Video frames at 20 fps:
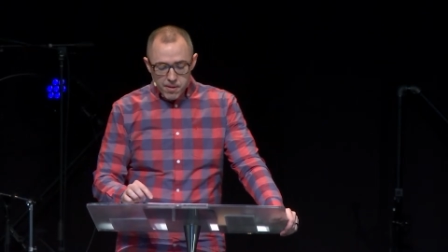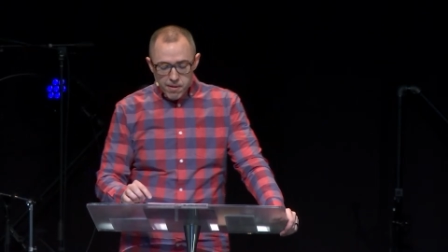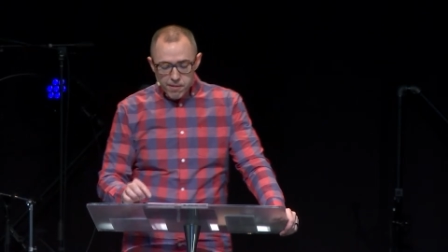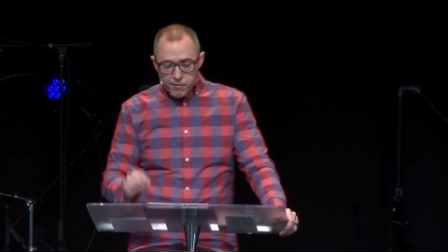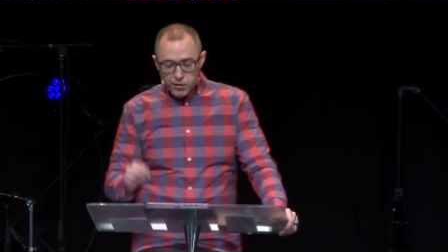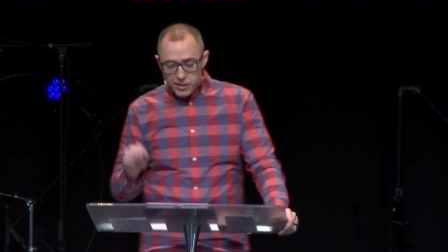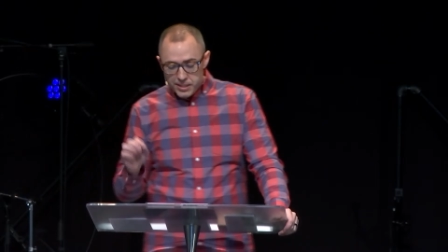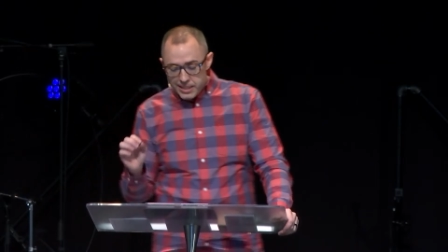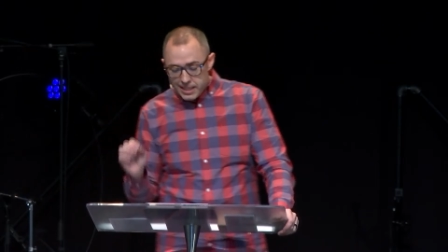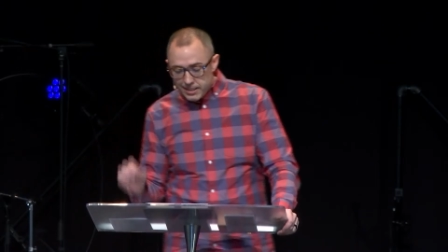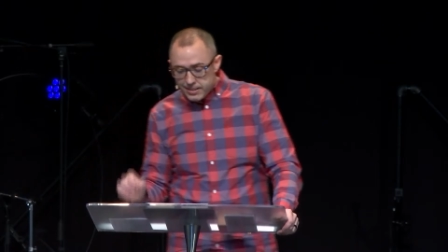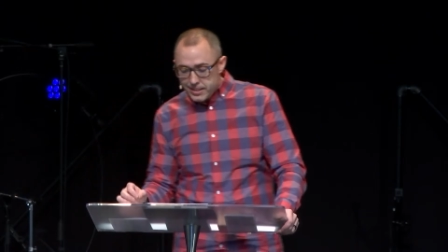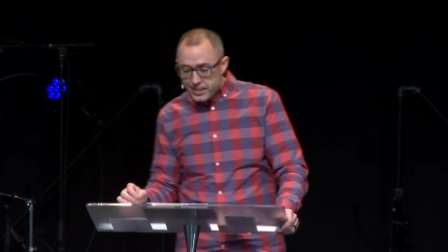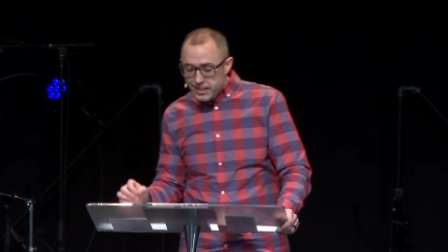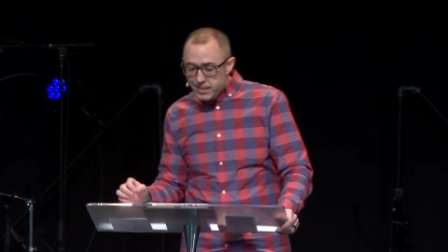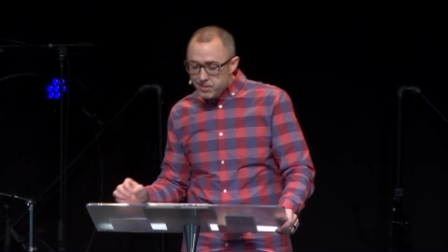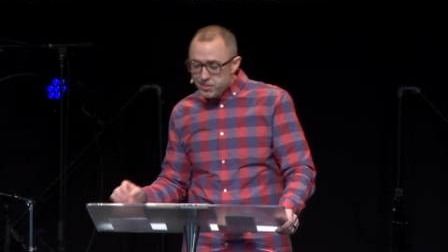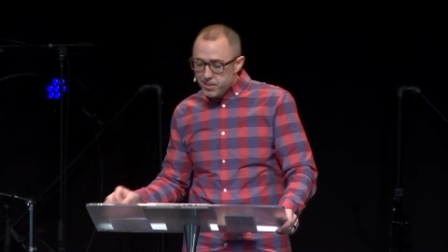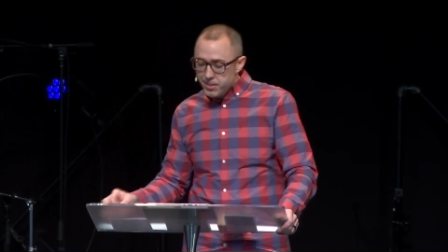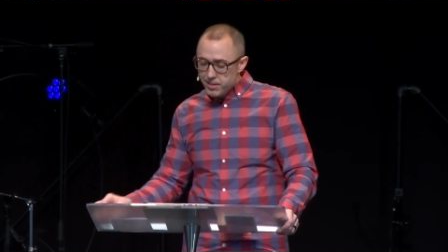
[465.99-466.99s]
For
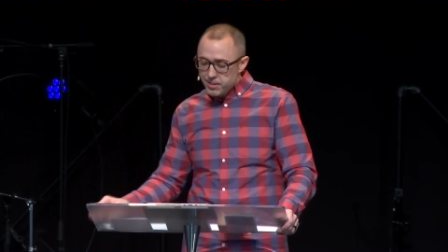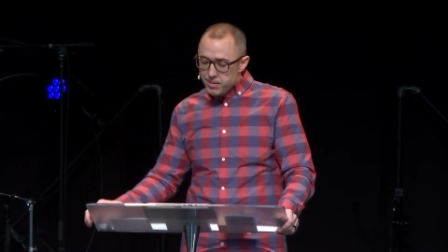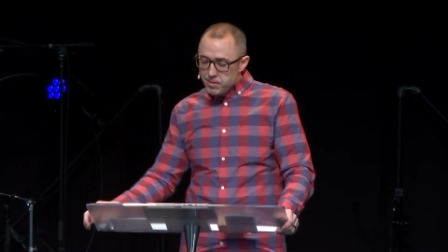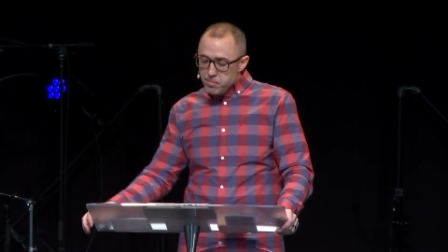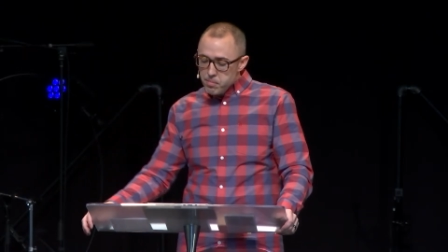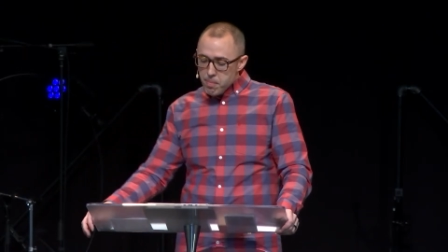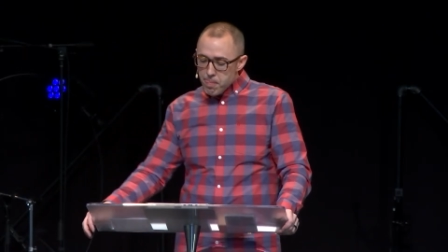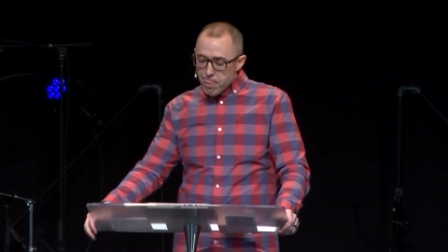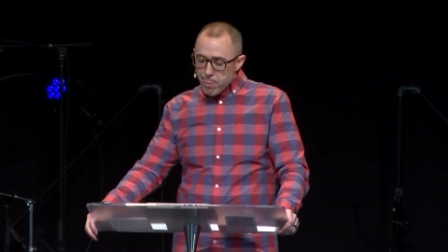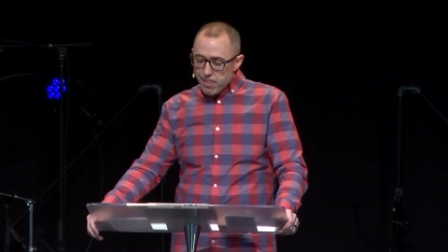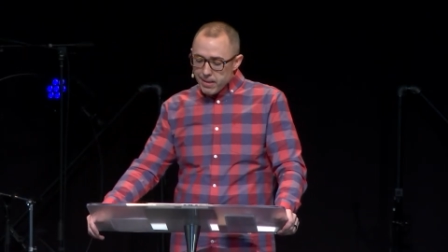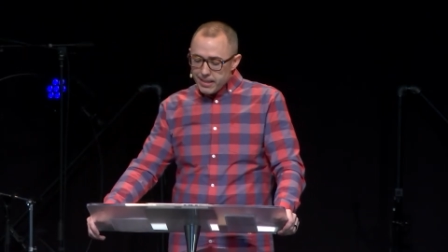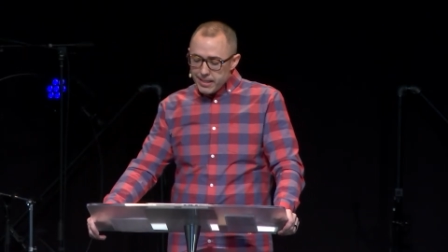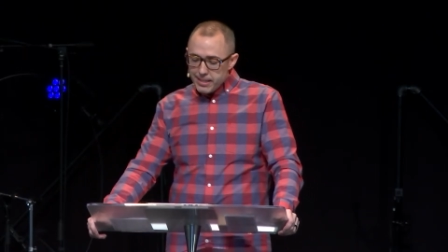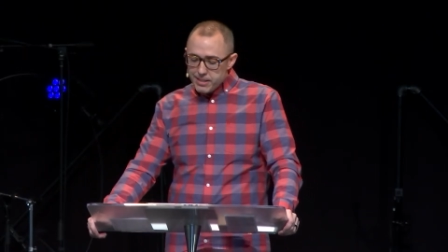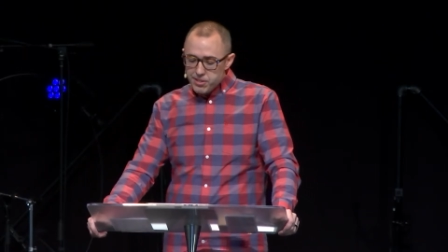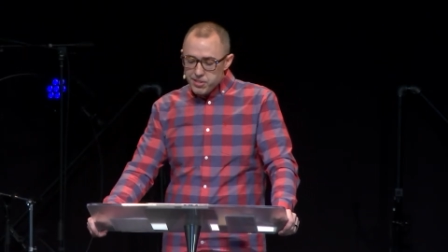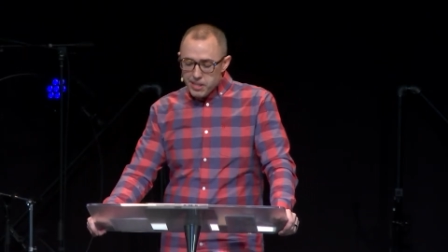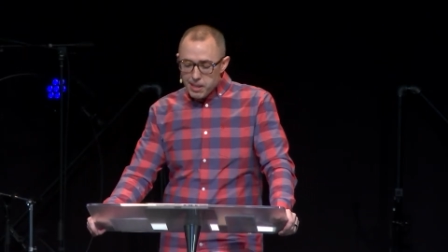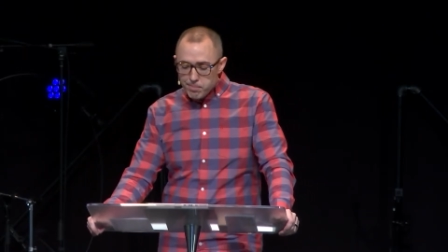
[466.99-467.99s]
nothing is hidden
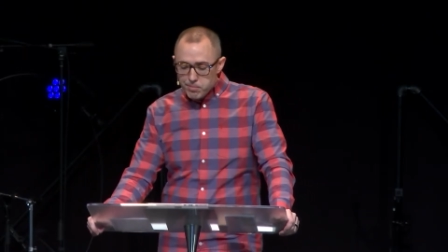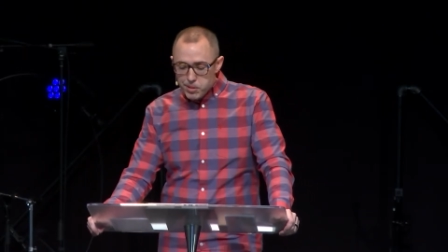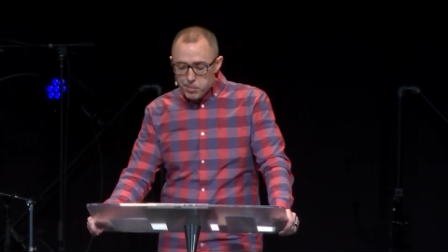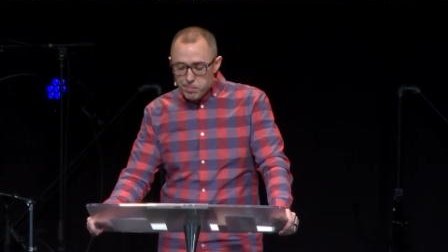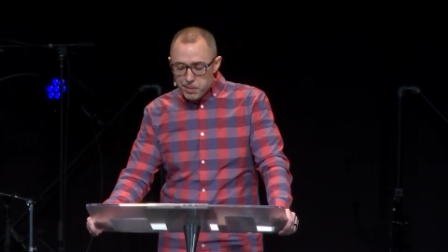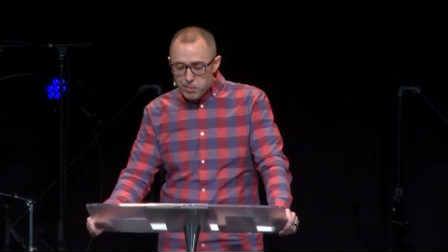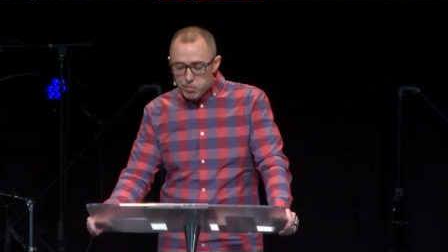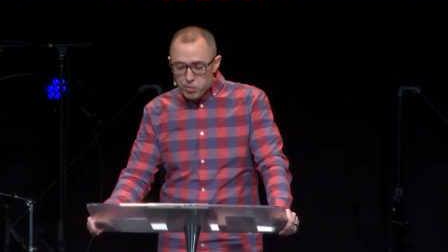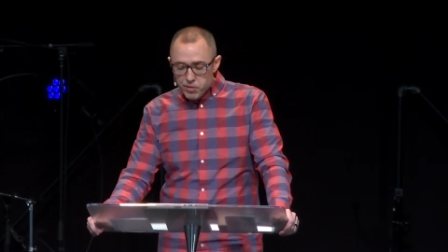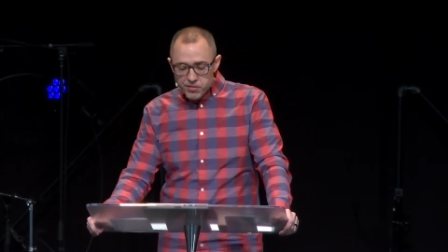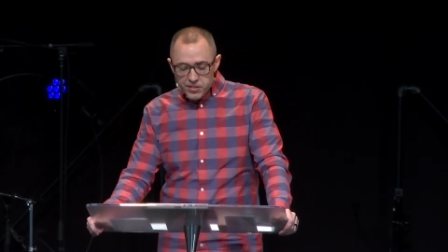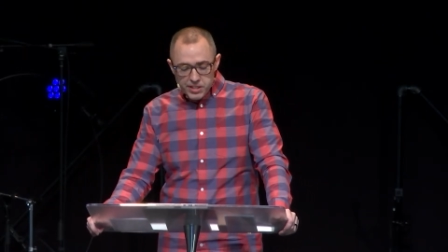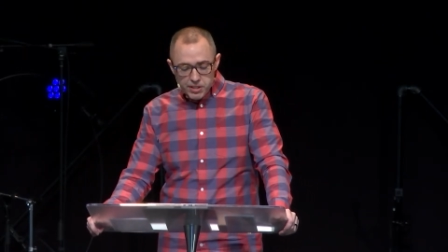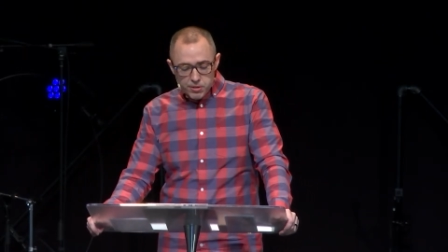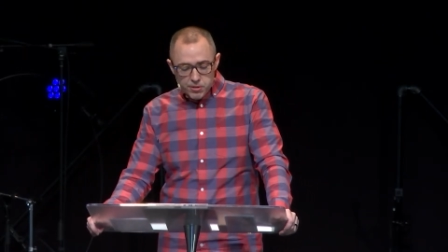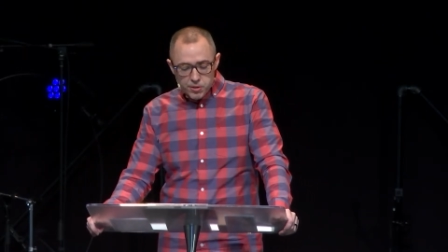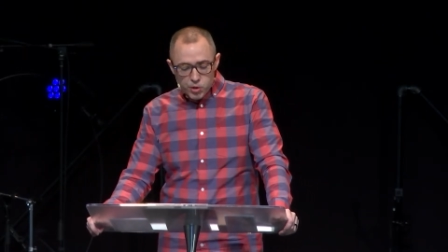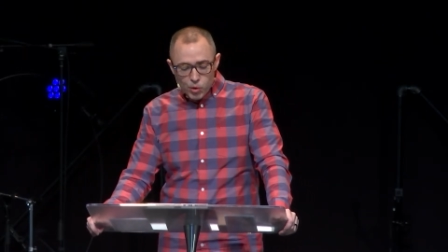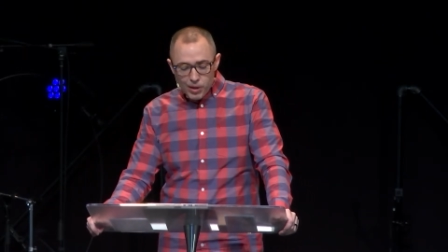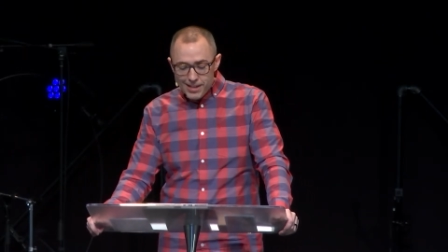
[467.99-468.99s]
except to be
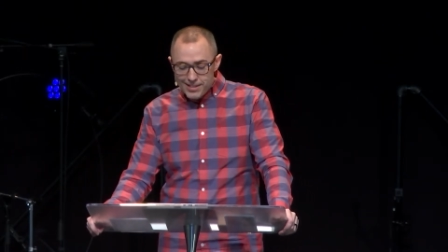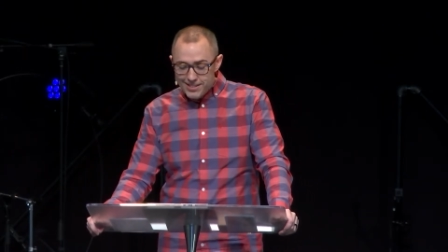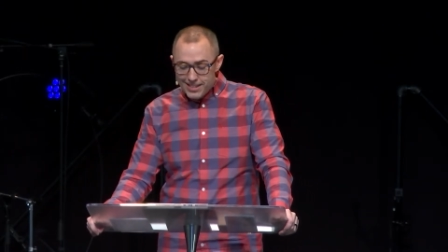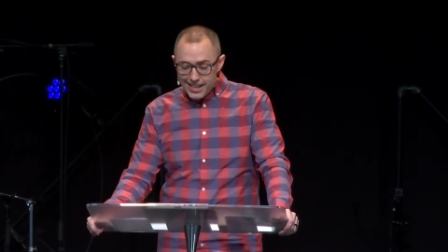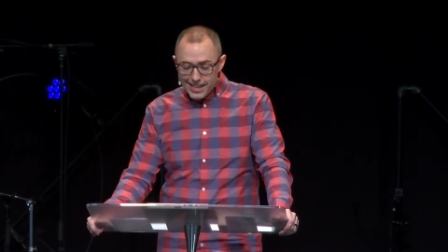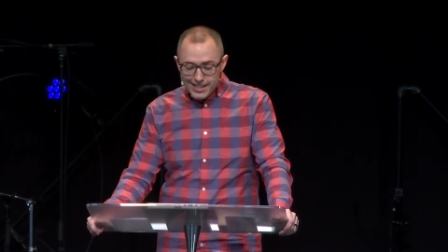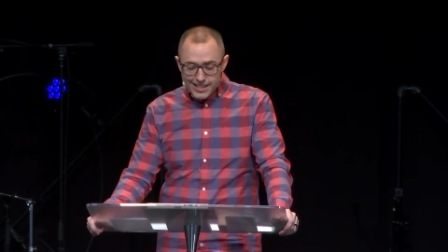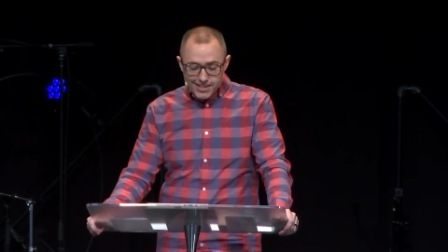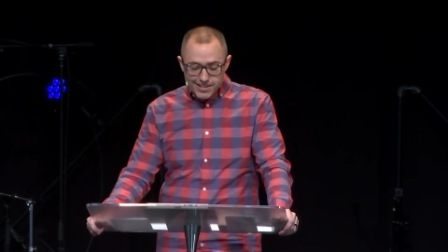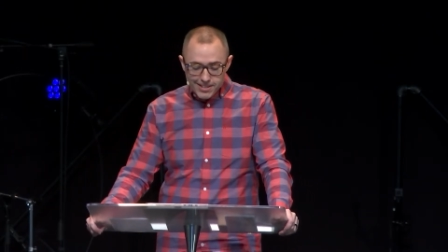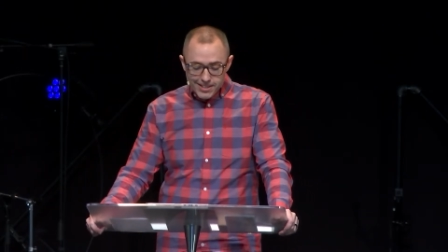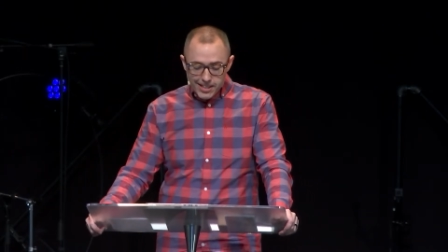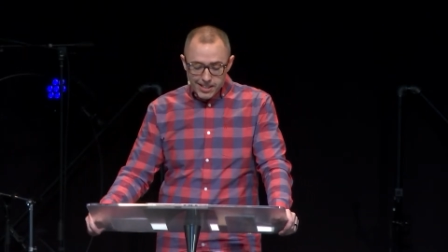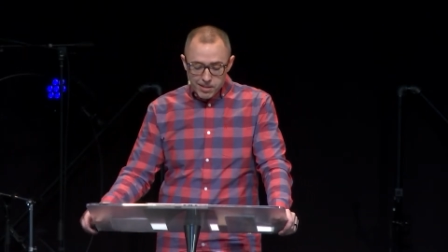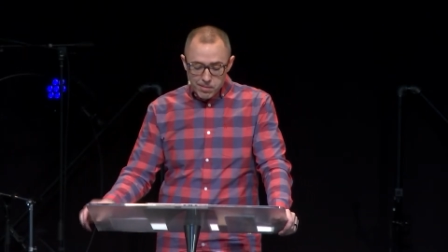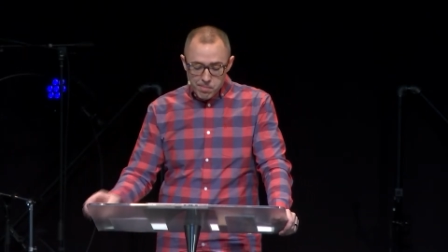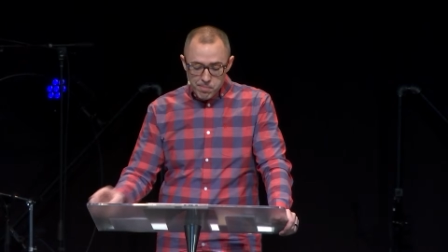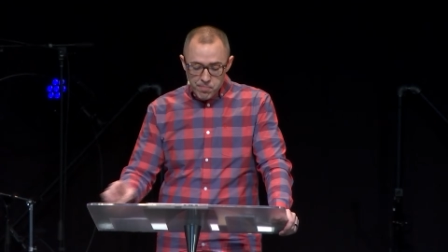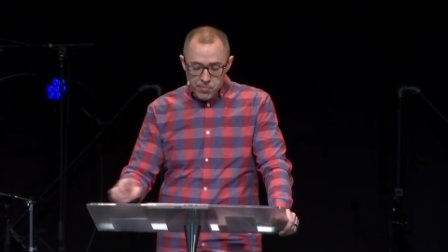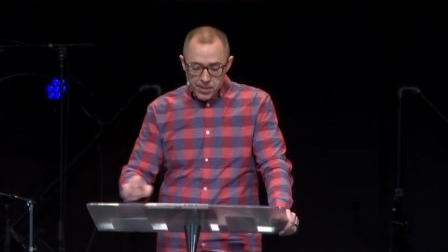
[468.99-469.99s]
revealed, nor has
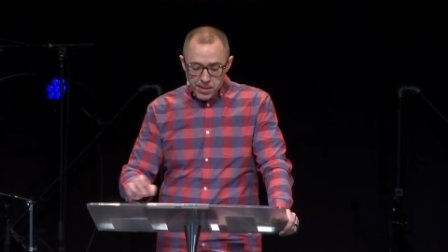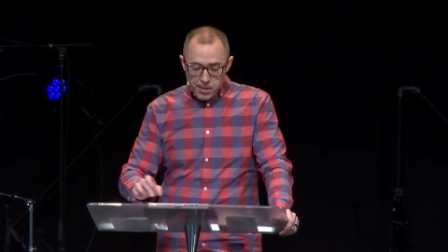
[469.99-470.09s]
anything